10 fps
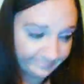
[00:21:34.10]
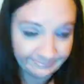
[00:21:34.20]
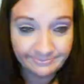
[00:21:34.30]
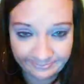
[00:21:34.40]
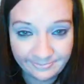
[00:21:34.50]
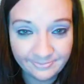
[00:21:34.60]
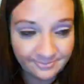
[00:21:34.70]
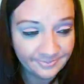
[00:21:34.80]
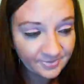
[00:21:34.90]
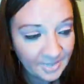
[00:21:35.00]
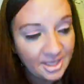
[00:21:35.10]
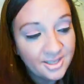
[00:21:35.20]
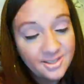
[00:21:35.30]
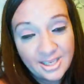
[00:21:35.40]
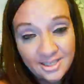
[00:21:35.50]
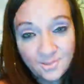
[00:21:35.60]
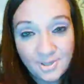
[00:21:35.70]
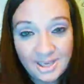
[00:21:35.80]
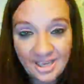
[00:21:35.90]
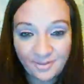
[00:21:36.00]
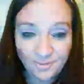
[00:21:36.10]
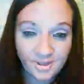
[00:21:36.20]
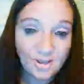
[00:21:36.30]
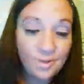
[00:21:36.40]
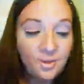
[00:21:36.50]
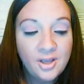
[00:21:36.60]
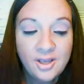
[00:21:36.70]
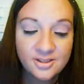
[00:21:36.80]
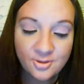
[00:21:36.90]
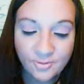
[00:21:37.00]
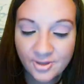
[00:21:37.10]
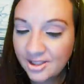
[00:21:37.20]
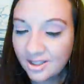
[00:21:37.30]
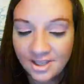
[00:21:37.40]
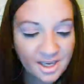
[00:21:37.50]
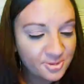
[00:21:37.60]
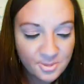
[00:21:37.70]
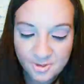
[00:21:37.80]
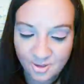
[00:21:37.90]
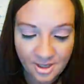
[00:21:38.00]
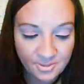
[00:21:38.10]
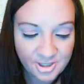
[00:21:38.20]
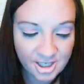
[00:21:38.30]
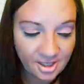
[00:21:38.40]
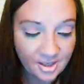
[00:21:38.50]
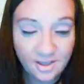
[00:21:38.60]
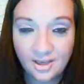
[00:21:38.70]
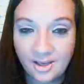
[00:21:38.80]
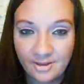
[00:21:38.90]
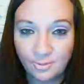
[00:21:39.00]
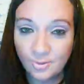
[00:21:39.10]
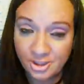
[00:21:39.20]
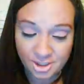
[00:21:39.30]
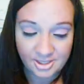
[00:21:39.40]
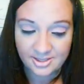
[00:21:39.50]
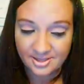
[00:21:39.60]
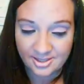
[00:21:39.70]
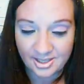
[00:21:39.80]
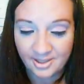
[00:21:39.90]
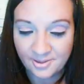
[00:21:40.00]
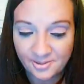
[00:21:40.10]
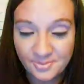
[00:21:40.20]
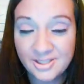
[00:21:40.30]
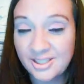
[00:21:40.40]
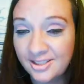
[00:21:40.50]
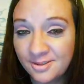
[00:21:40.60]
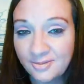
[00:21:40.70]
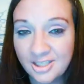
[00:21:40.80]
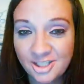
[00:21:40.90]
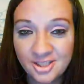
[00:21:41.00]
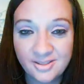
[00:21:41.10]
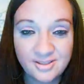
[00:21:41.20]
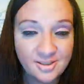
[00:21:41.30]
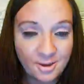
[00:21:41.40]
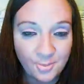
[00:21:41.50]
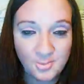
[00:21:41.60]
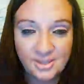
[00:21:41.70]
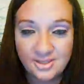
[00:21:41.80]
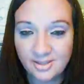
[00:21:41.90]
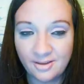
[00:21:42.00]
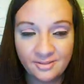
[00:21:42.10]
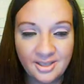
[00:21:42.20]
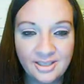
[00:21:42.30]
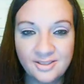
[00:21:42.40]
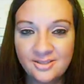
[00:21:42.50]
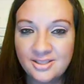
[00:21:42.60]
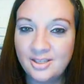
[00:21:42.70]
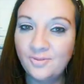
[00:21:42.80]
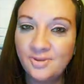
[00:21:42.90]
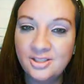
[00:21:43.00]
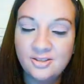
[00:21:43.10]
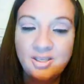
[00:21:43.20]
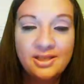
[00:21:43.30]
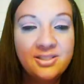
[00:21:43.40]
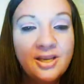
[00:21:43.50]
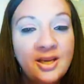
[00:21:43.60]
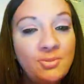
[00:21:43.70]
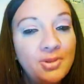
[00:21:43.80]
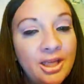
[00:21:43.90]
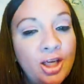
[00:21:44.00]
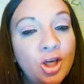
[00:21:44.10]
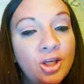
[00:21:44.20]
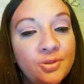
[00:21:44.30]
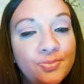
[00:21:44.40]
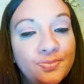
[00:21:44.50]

Mm-hmm. So that's what I have for you. Don't forget to like, subscribe, share. I have a wish list. Um, I take donations, comment, all that good stuff. Until next time, later.